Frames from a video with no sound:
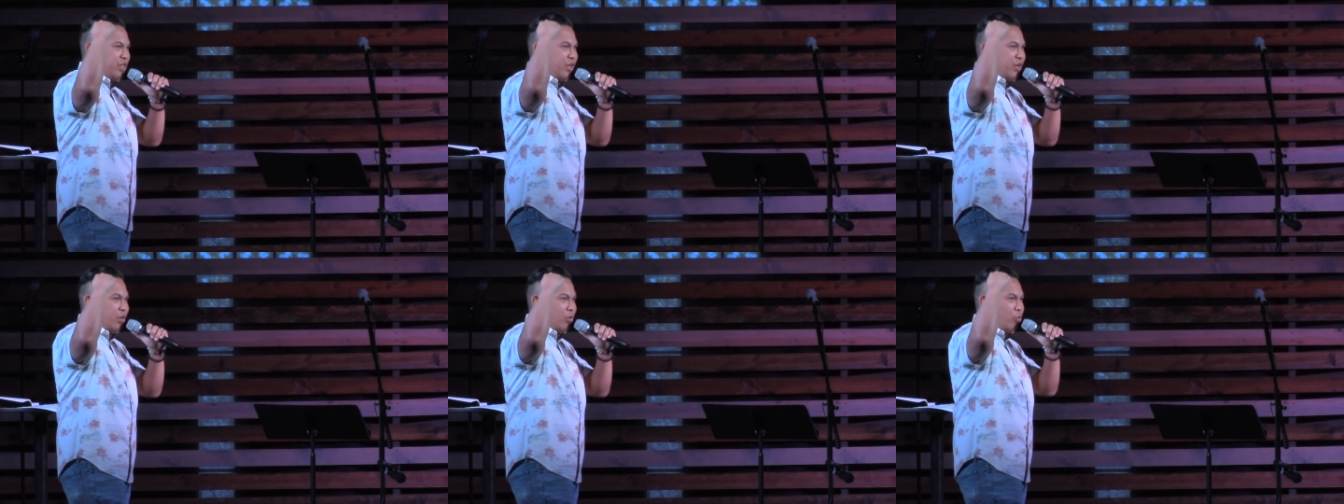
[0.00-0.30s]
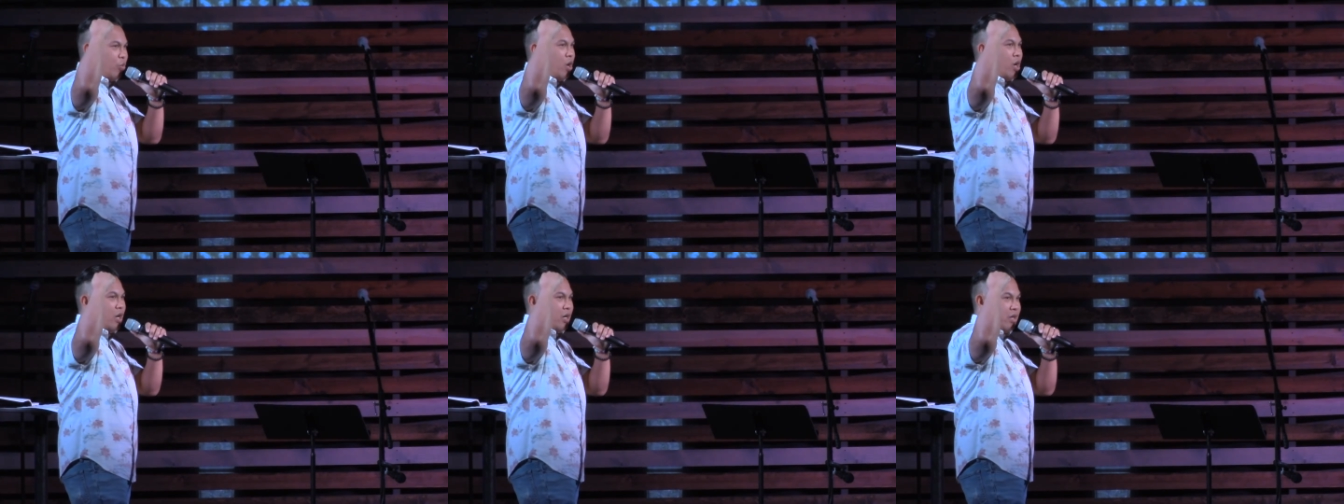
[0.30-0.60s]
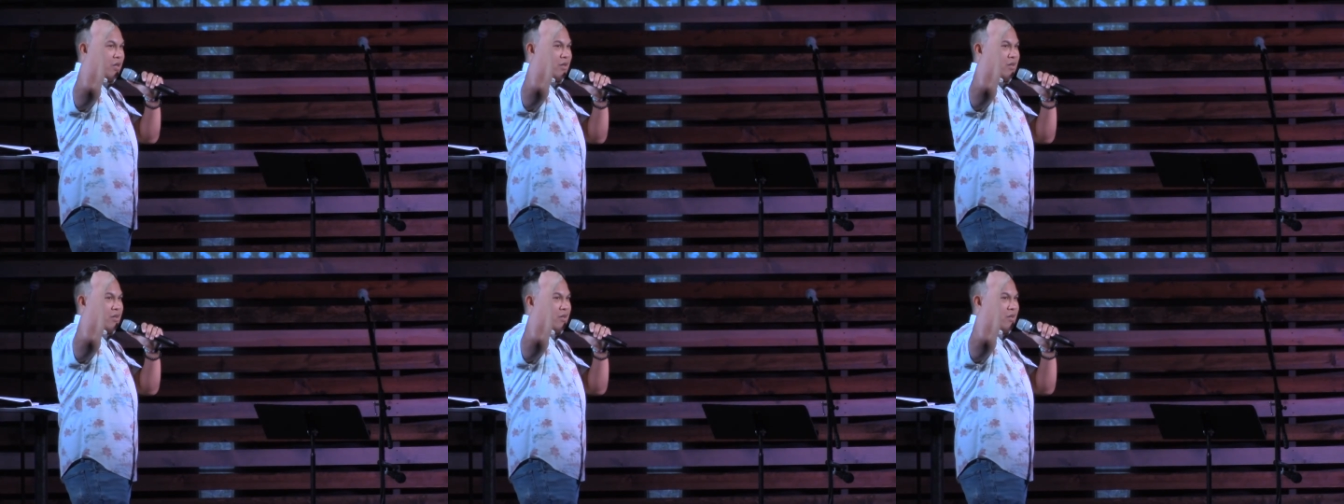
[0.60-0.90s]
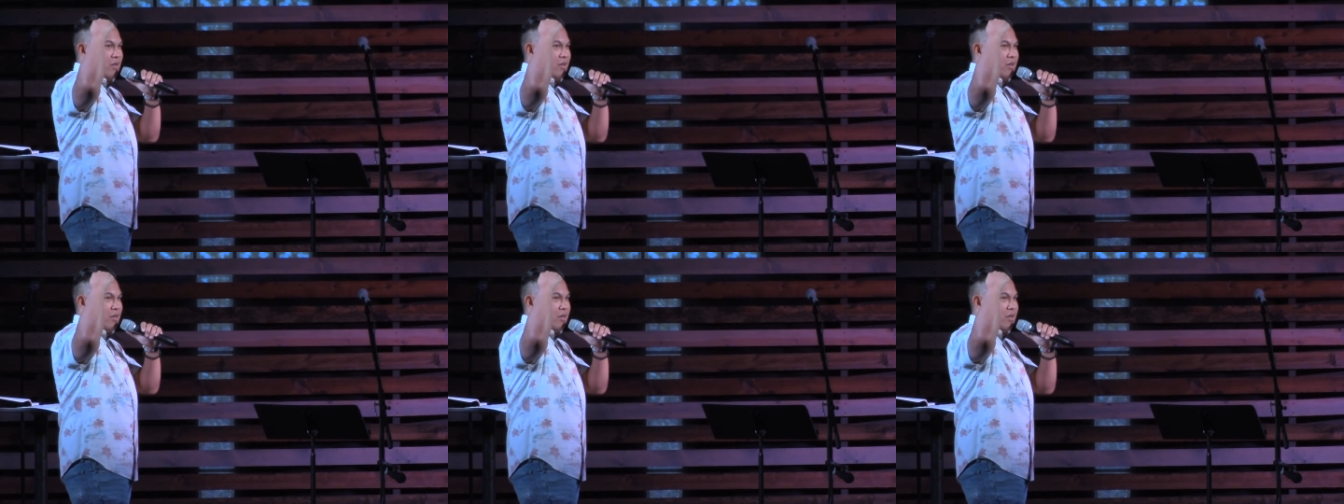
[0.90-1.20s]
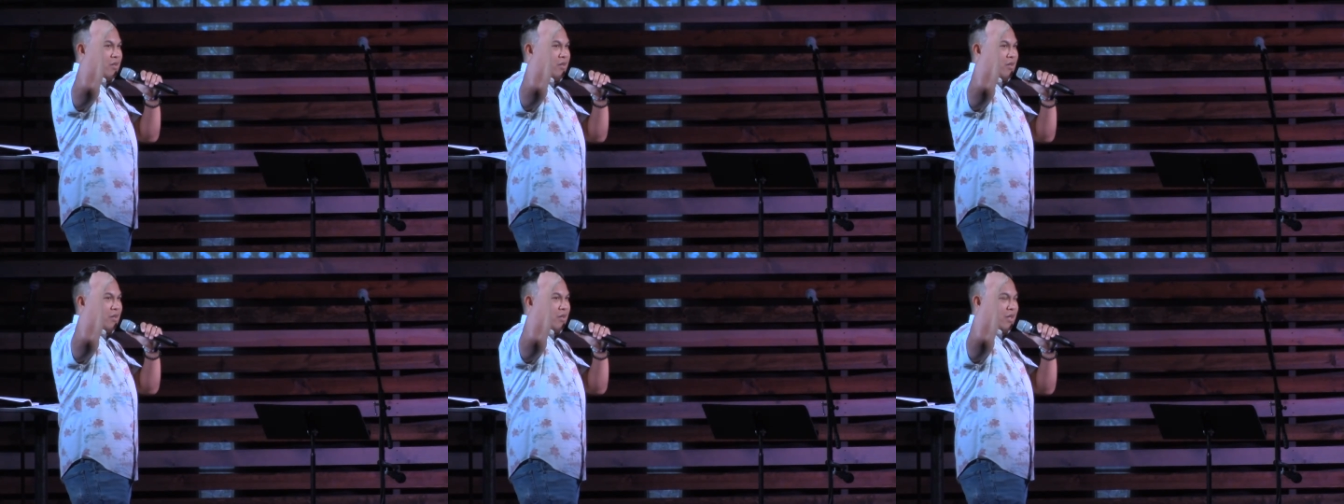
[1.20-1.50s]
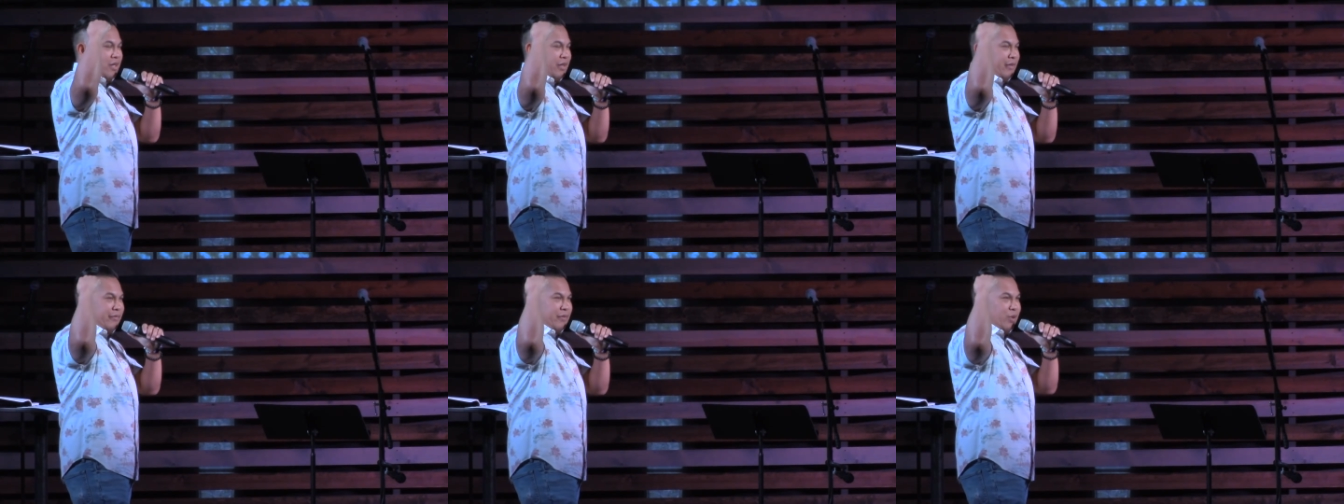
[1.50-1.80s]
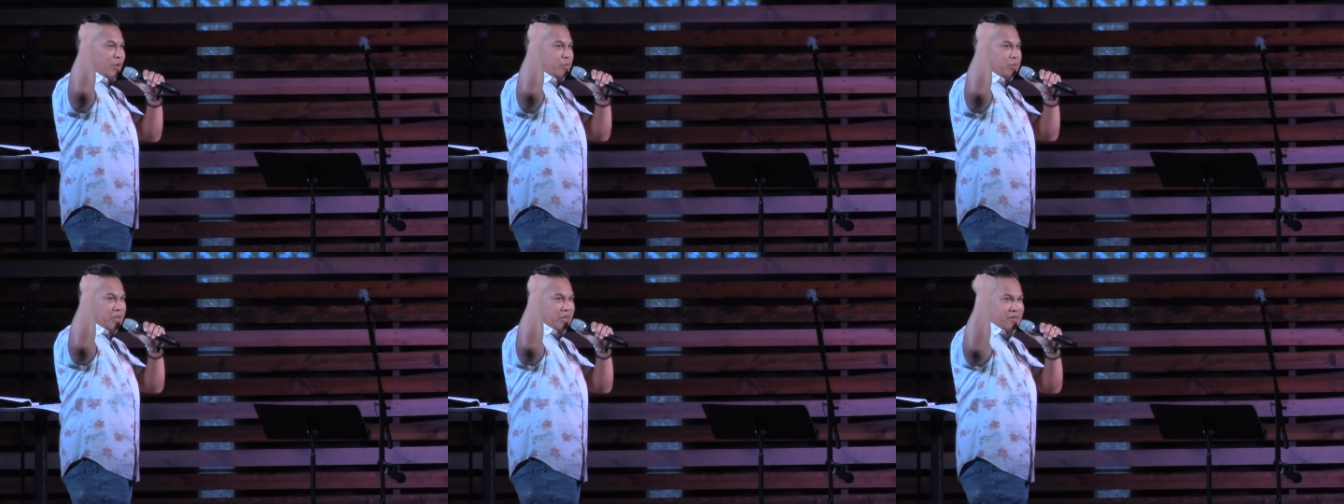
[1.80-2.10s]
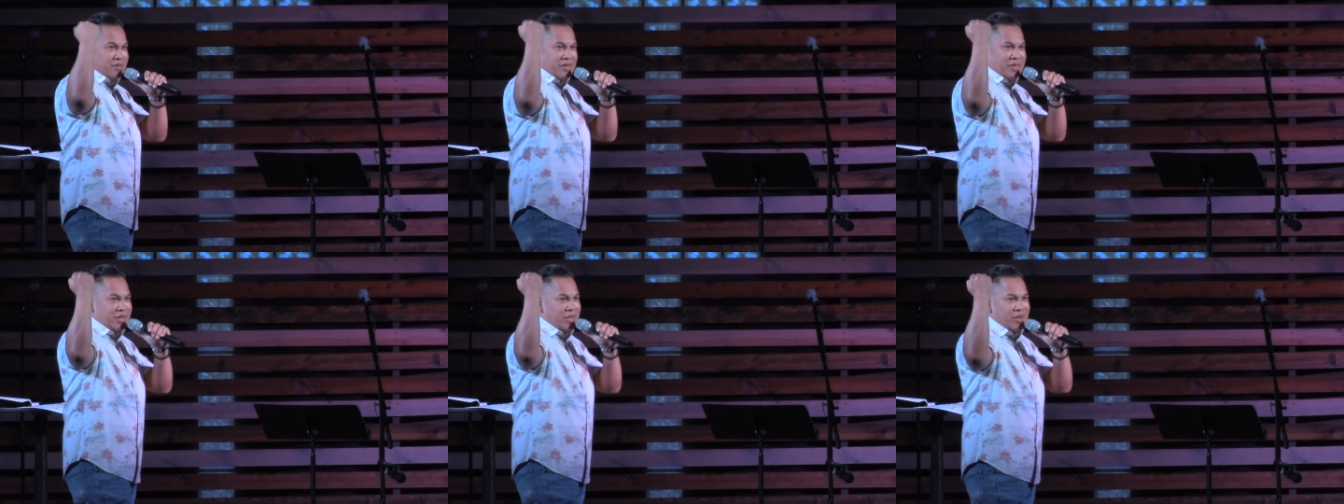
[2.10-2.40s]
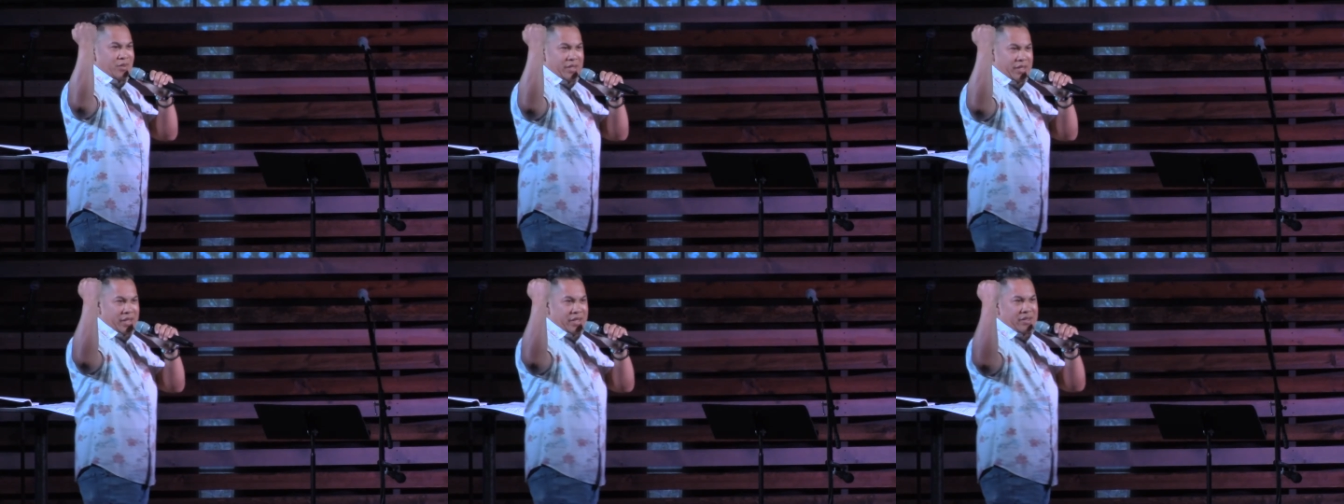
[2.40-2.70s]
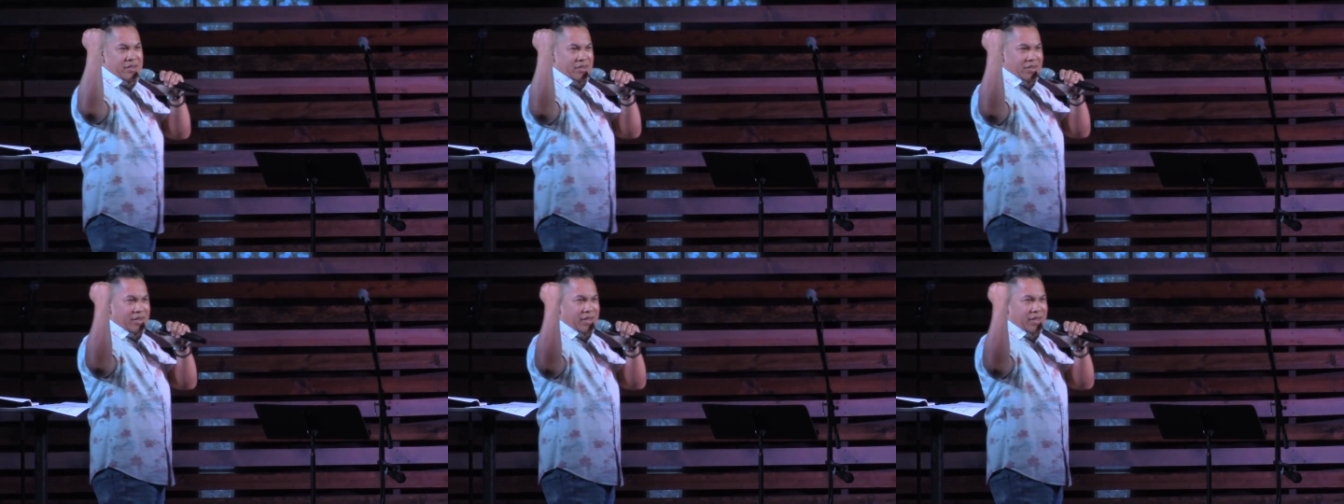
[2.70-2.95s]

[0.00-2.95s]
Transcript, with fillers: her walk. In the Philippines, they do that.